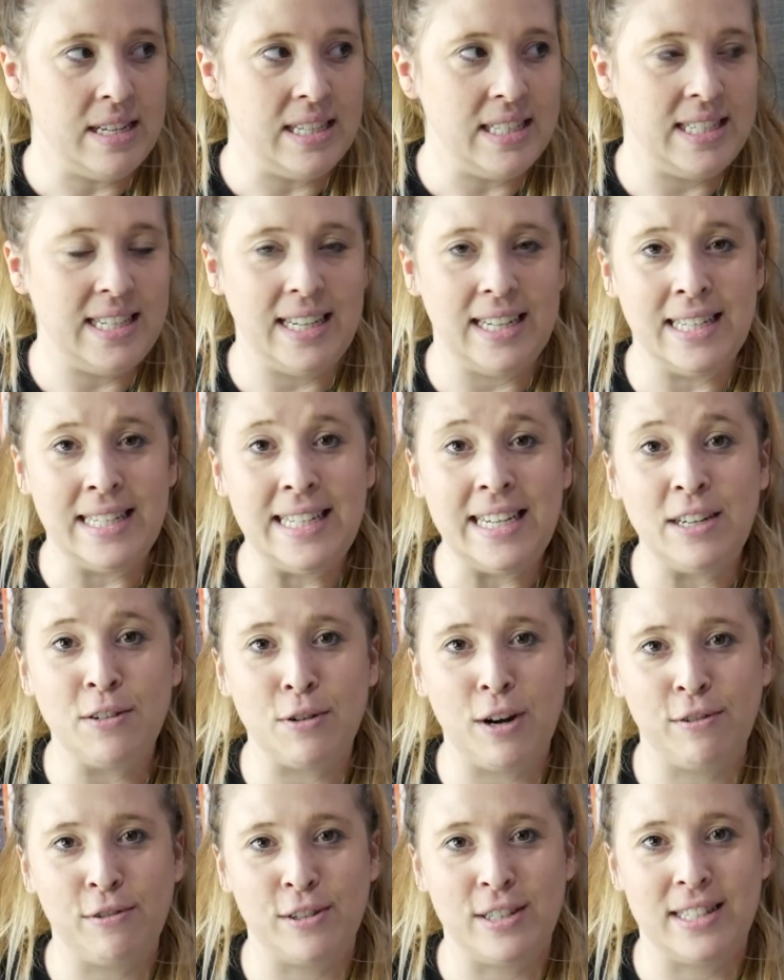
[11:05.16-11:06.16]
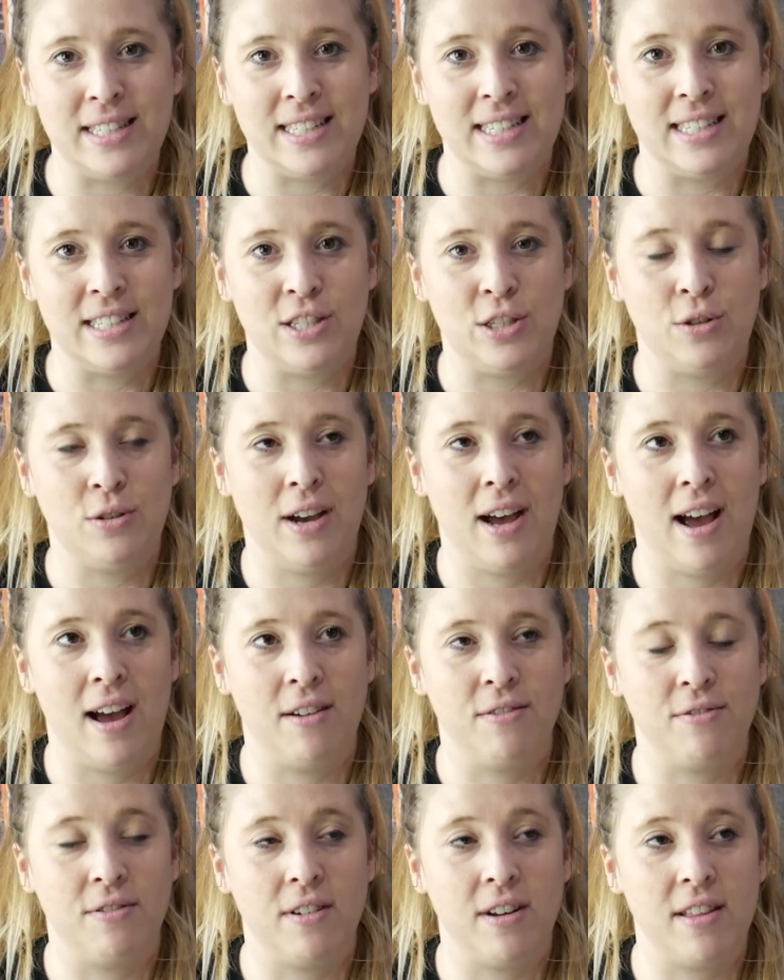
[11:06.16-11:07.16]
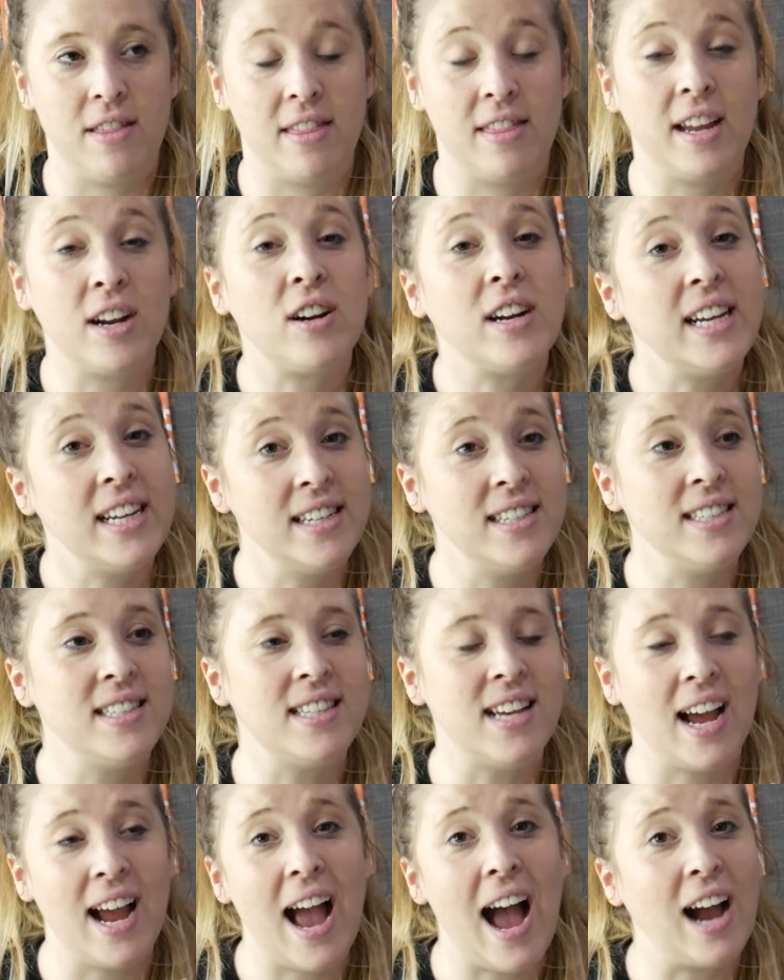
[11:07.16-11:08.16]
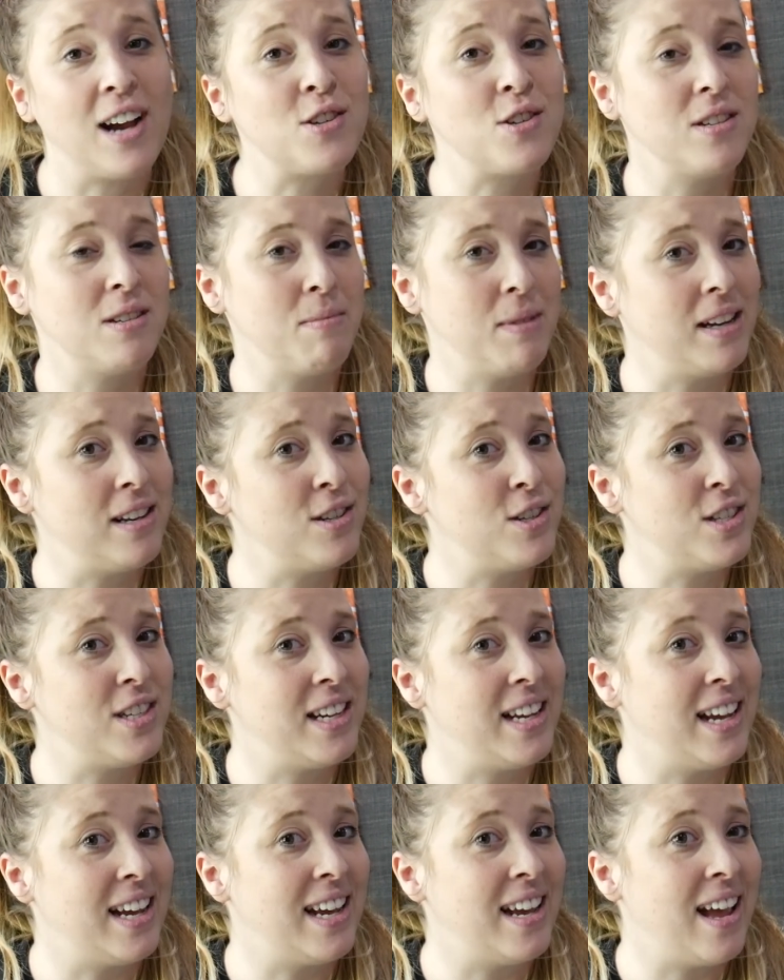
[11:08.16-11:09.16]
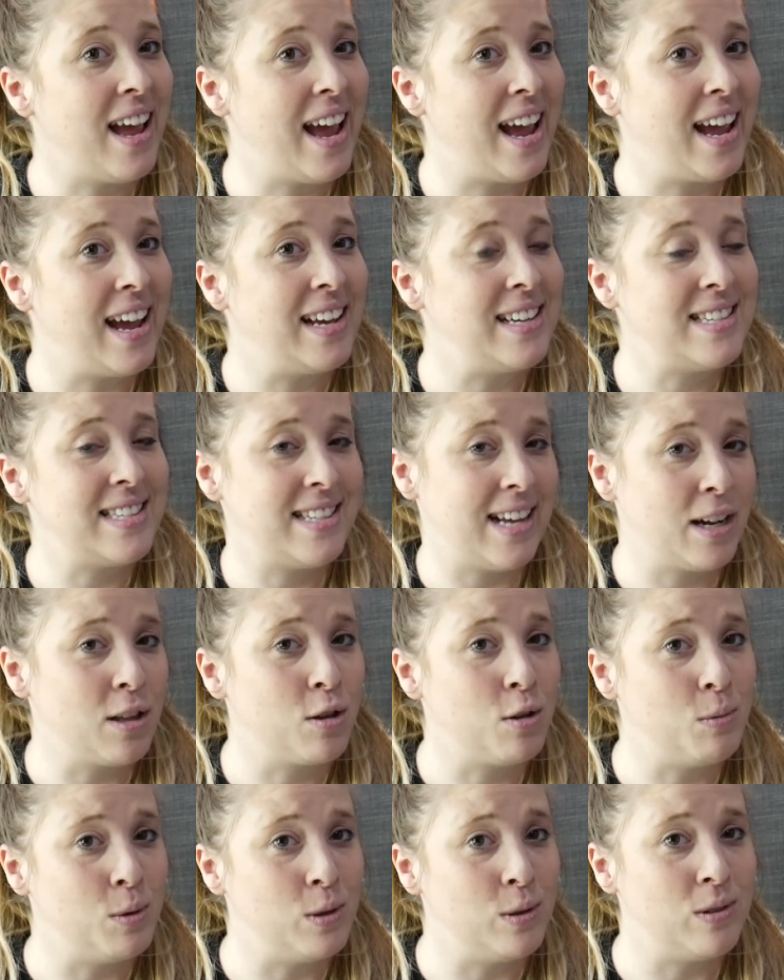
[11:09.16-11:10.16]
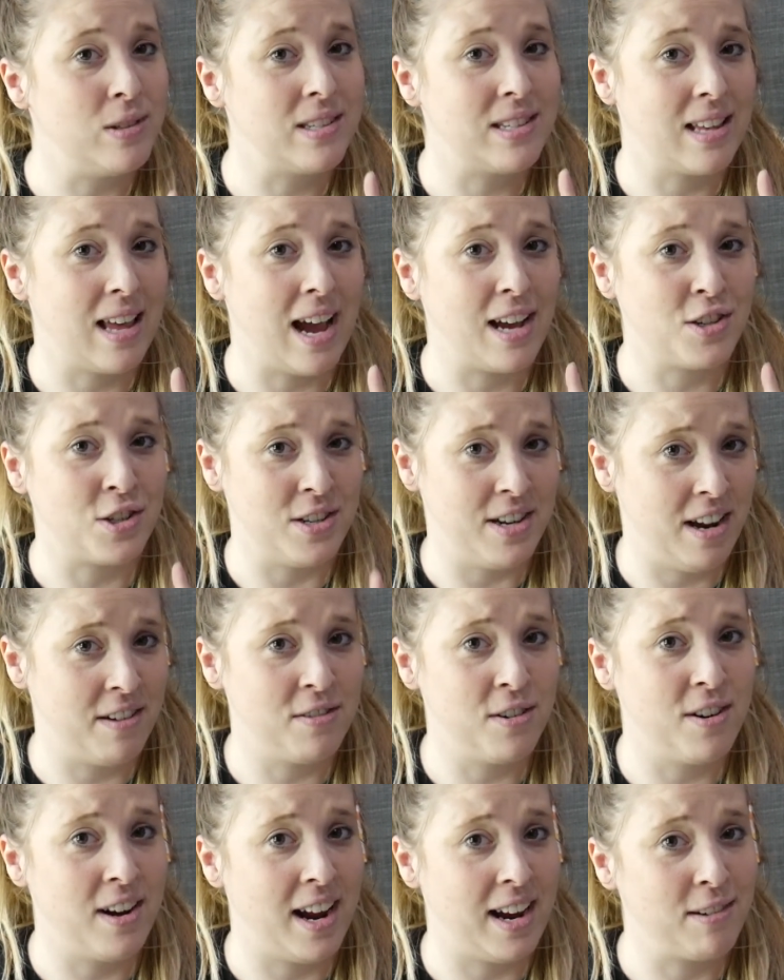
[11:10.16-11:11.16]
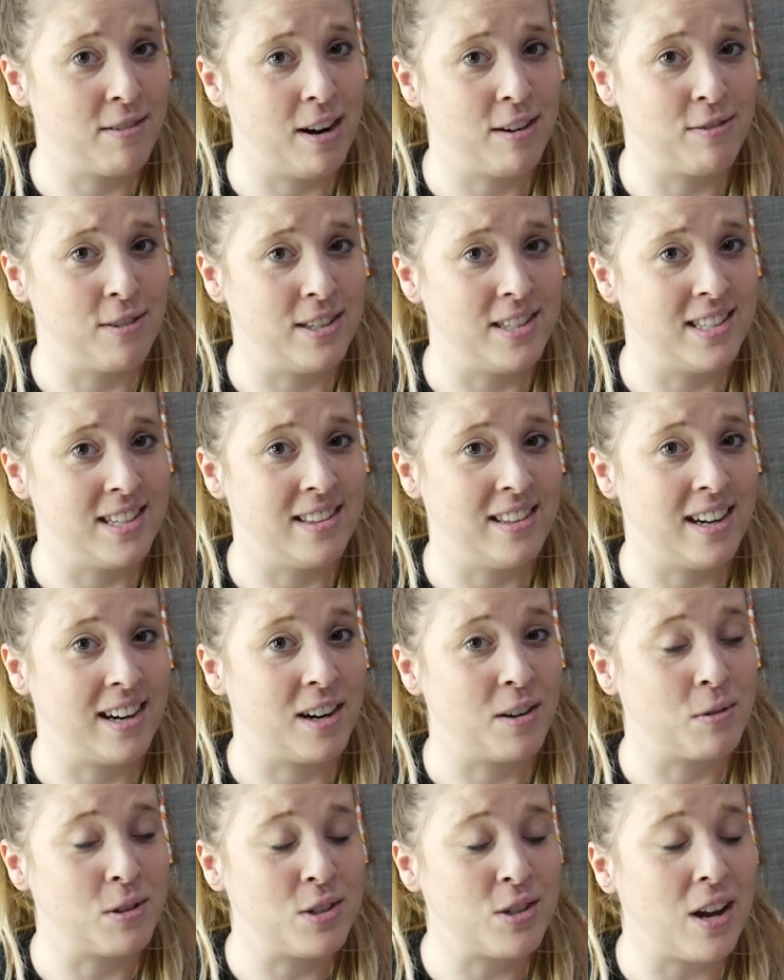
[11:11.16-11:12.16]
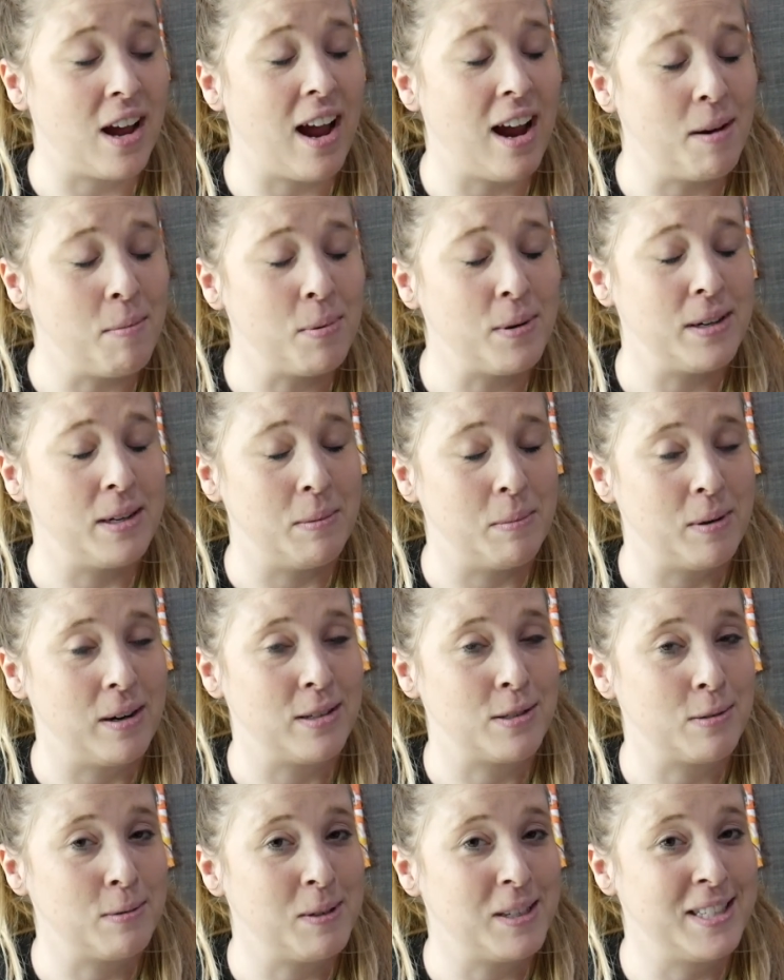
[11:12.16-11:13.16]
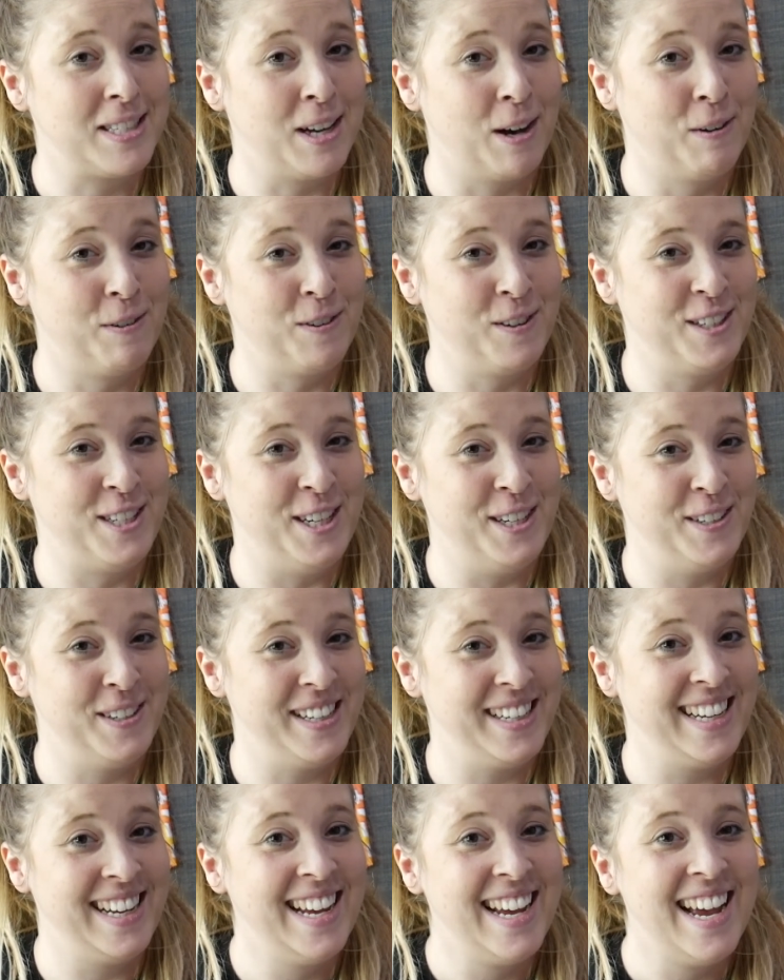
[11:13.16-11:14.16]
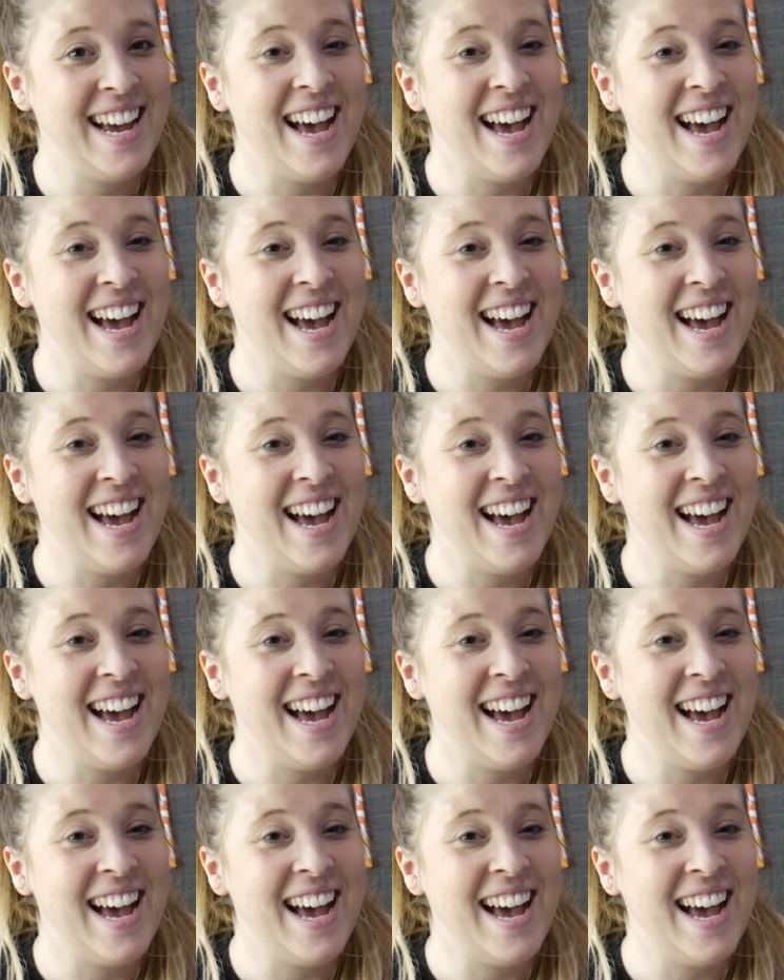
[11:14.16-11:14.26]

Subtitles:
D&D references. I actually managed to get a Sailor Moon / Nevernight reference in there, which I'm pretty impressed with myself for doing.